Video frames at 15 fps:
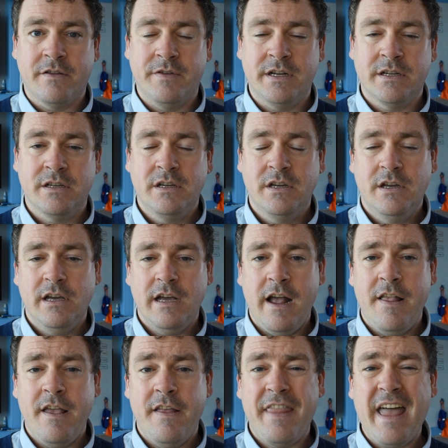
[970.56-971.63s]
of it.
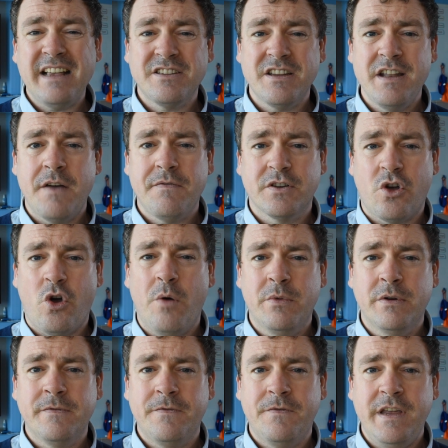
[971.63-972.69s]
And that's another
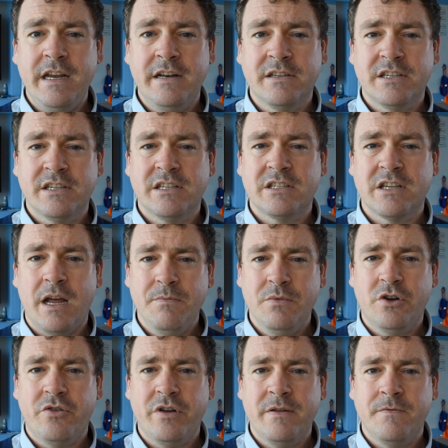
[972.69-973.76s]
common theme of some
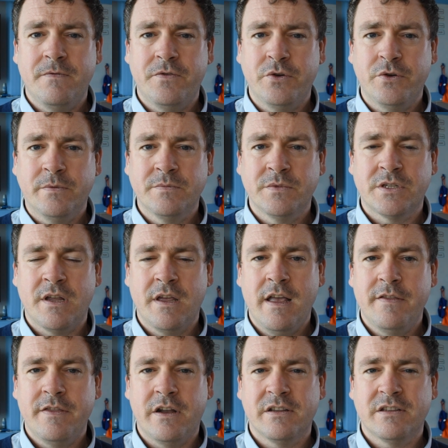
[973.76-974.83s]
Korean films
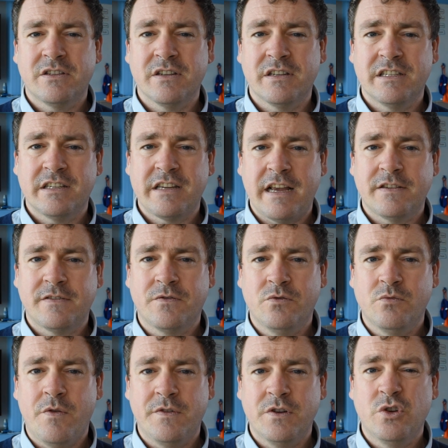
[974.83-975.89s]
that are
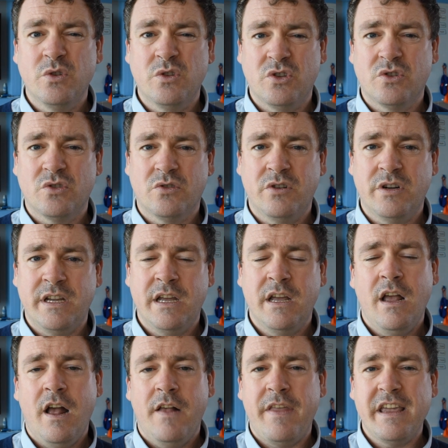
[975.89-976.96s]
successful with a good story.
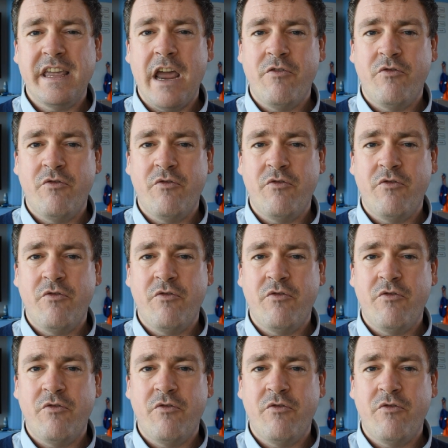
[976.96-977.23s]
They get